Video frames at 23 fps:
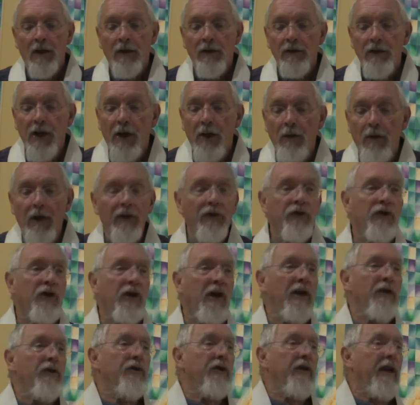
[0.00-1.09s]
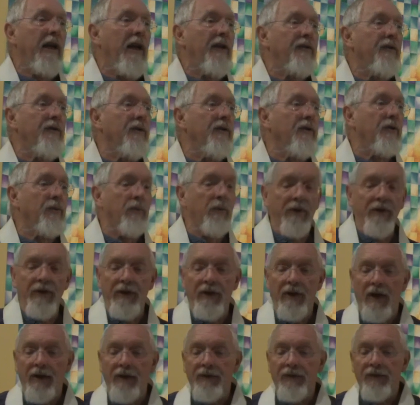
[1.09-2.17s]
No unchanging essence
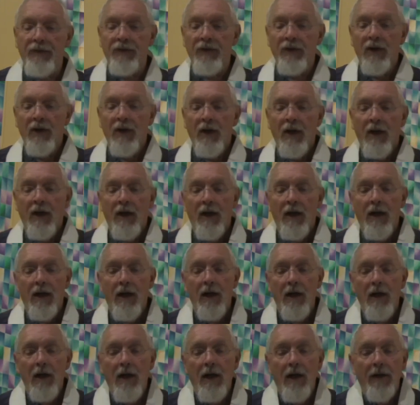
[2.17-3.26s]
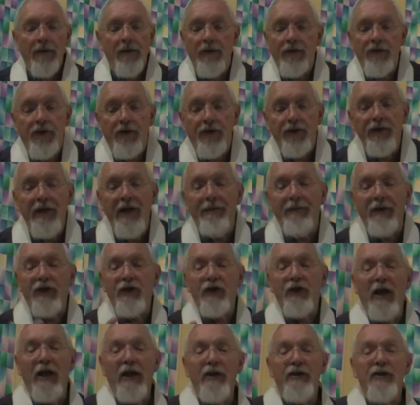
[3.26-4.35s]
within us that just never
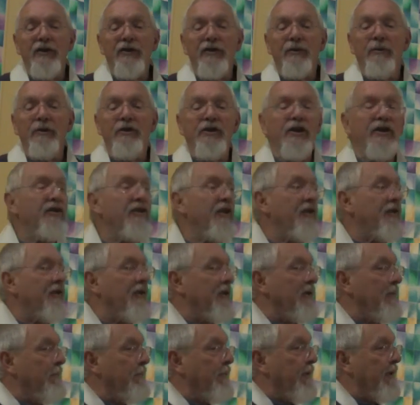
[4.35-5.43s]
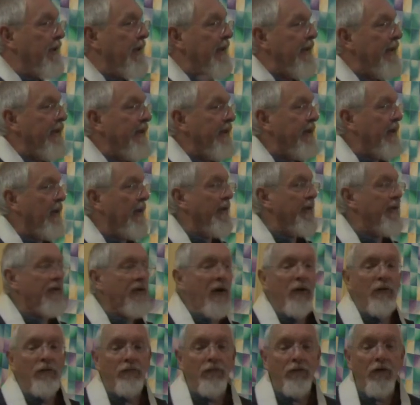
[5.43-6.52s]
changes and which exists completely on its
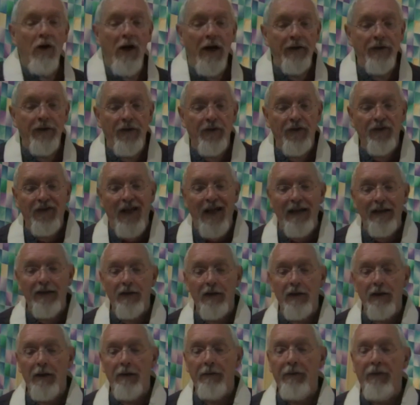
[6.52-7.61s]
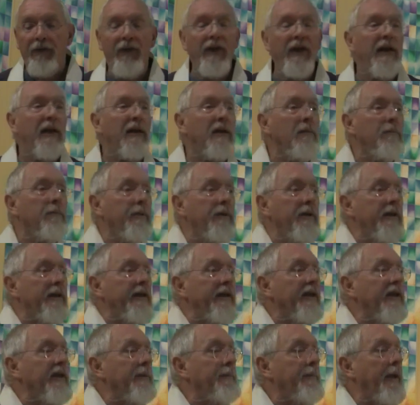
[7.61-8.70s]
own right. It's a standalone thing,
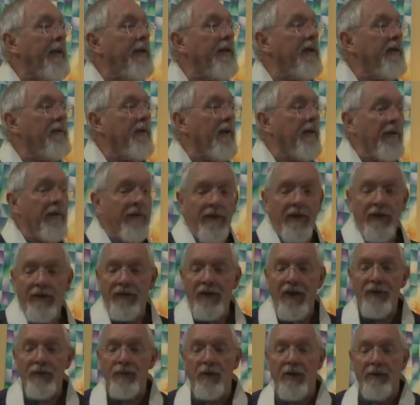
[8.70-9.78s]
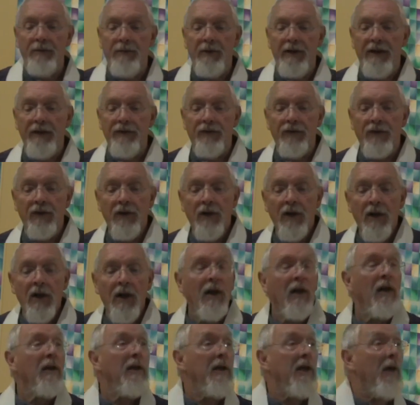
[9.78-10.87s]
completely independent of other things. That's what it means.
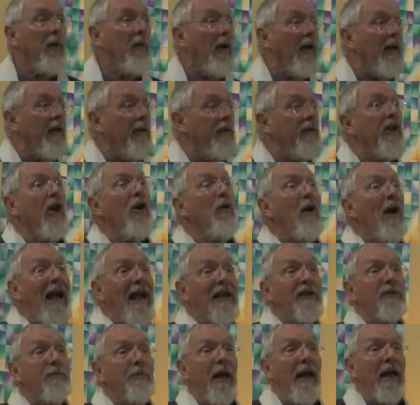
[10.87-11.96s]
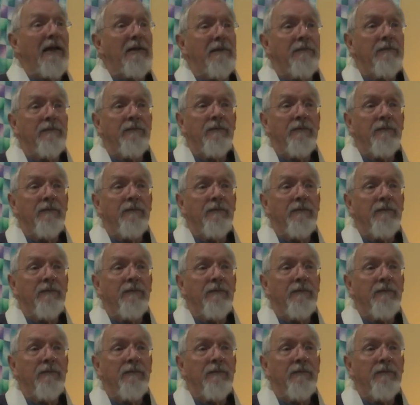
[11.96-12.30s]
No atman.